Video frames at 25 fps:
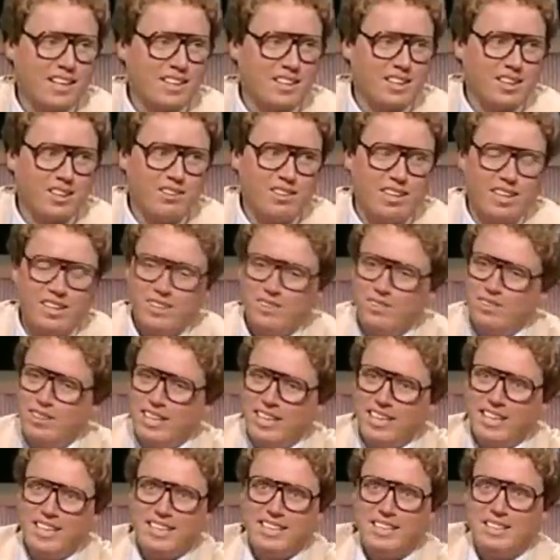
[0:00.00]
spin. Go all the
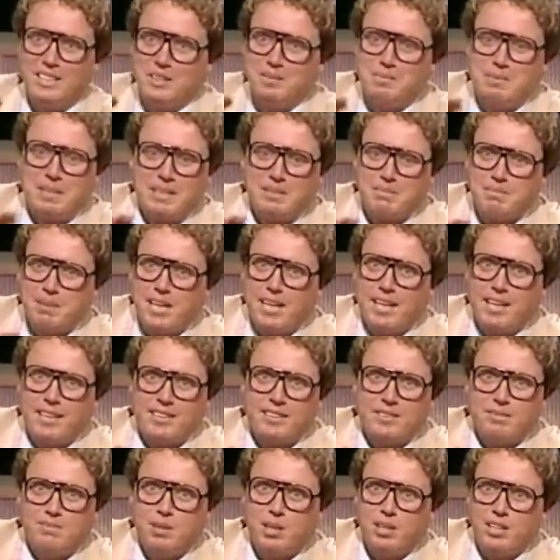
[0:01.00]
way. I all right, looking box.
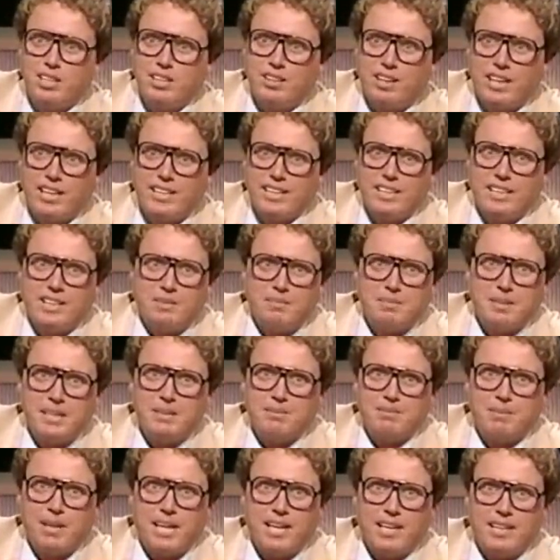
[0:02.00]
for more oh, no, I need a big
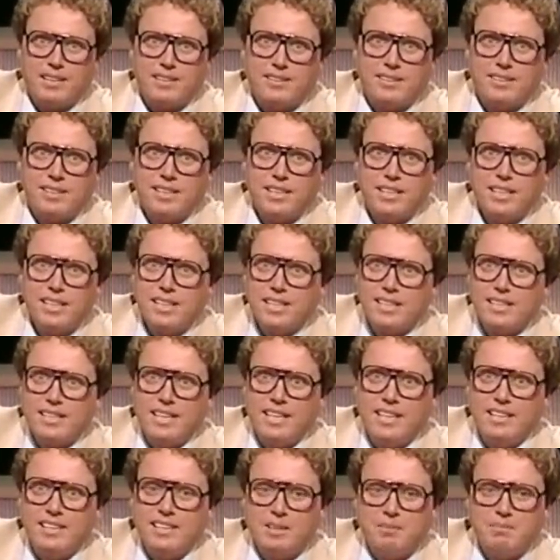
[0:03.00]
box.
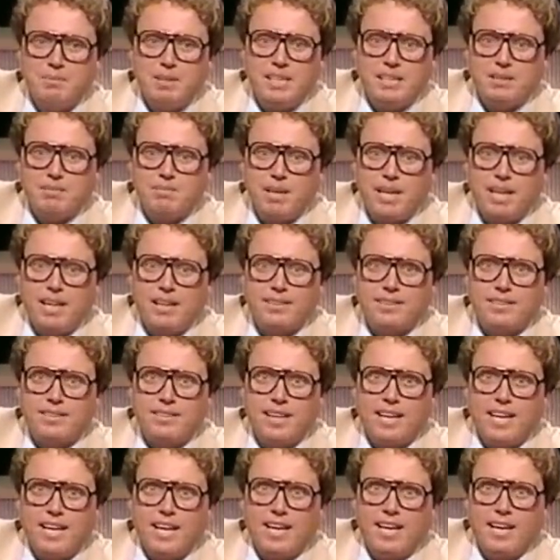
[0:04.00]
Need the big box
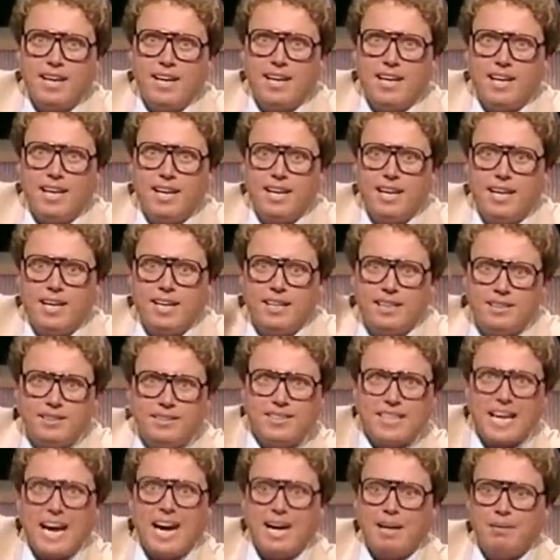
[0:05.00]
and
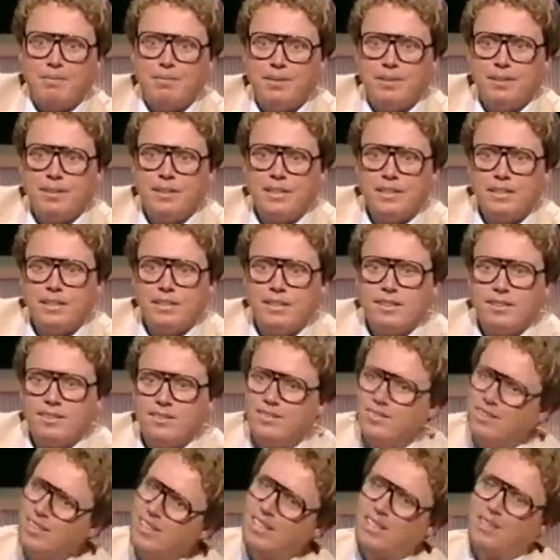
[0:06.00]
stop. Stop at a
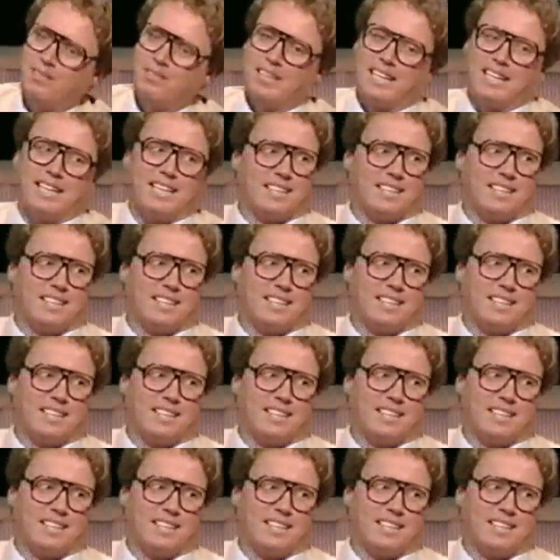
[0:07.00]
water, water